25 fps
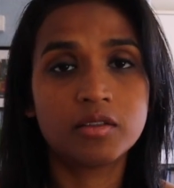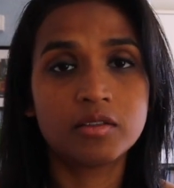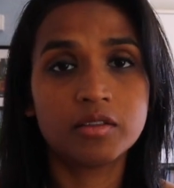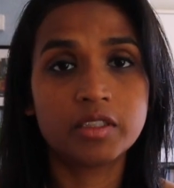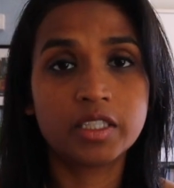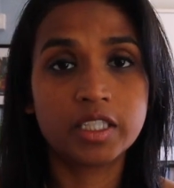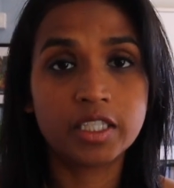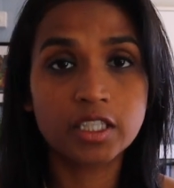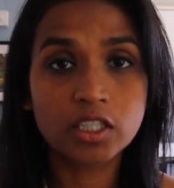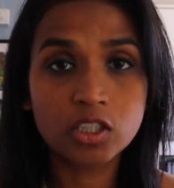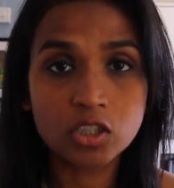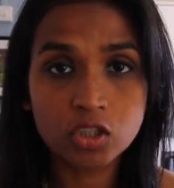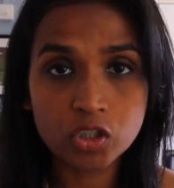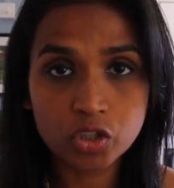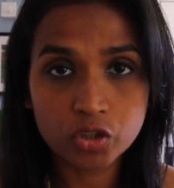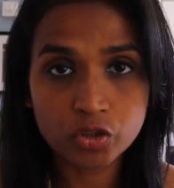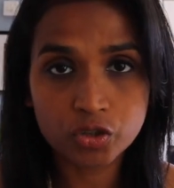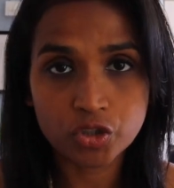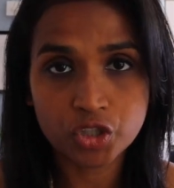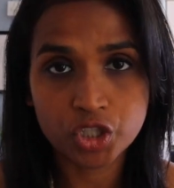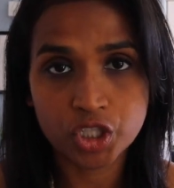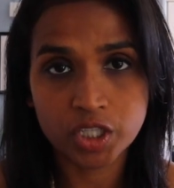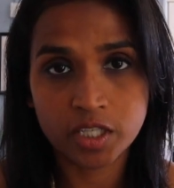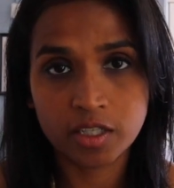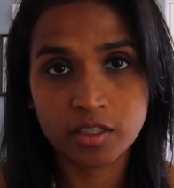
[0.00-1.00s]
the
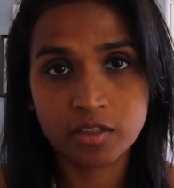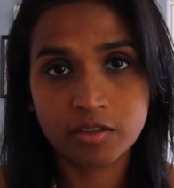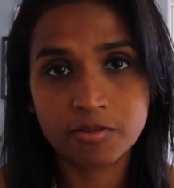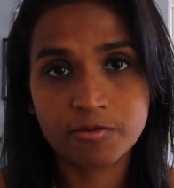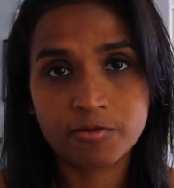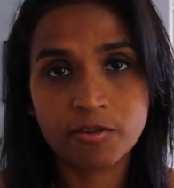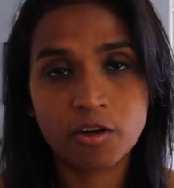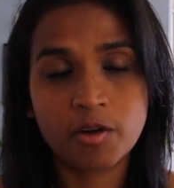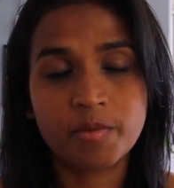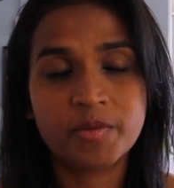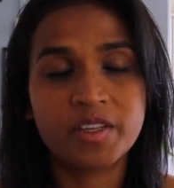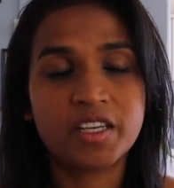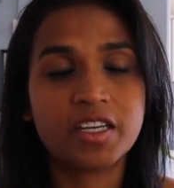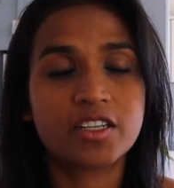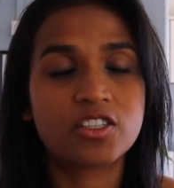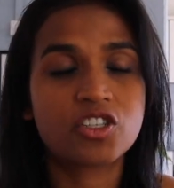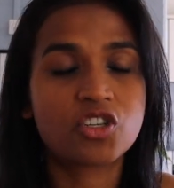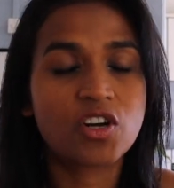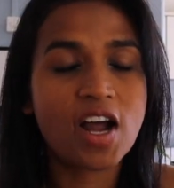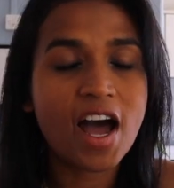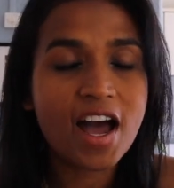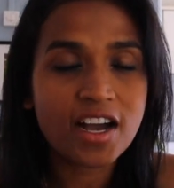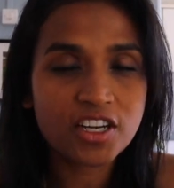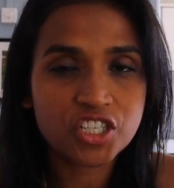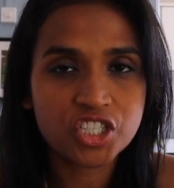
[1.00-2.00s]
illusion, from the
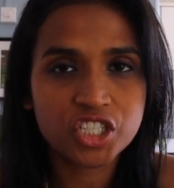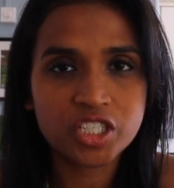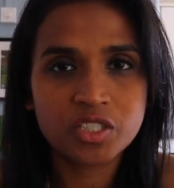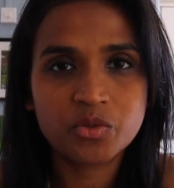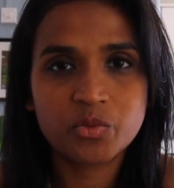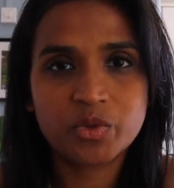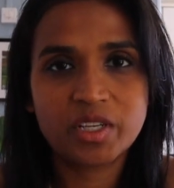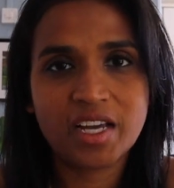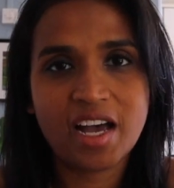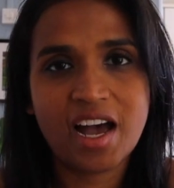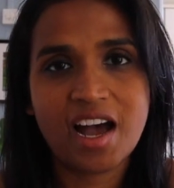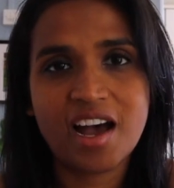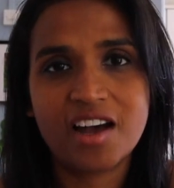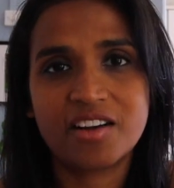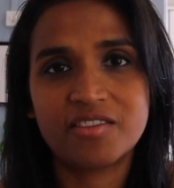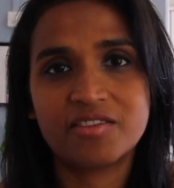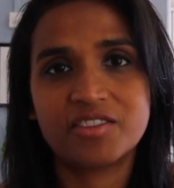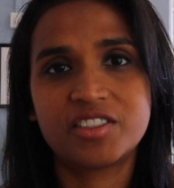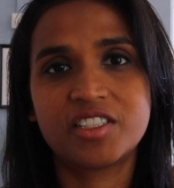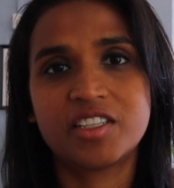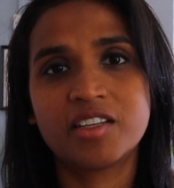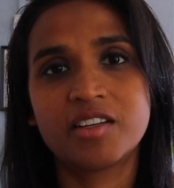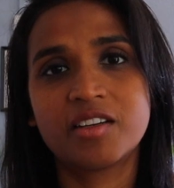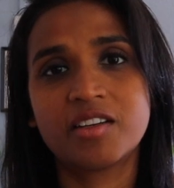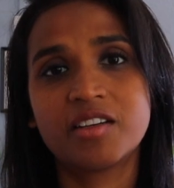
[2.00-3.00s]
attraction we
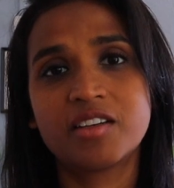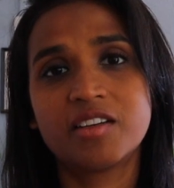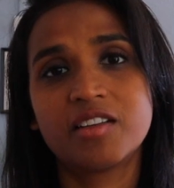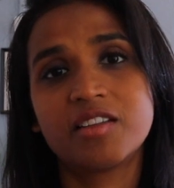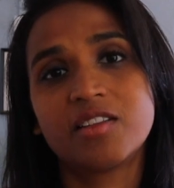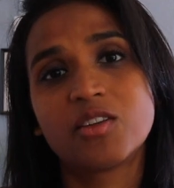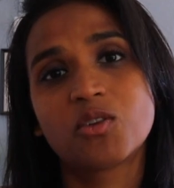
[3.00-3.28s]
have to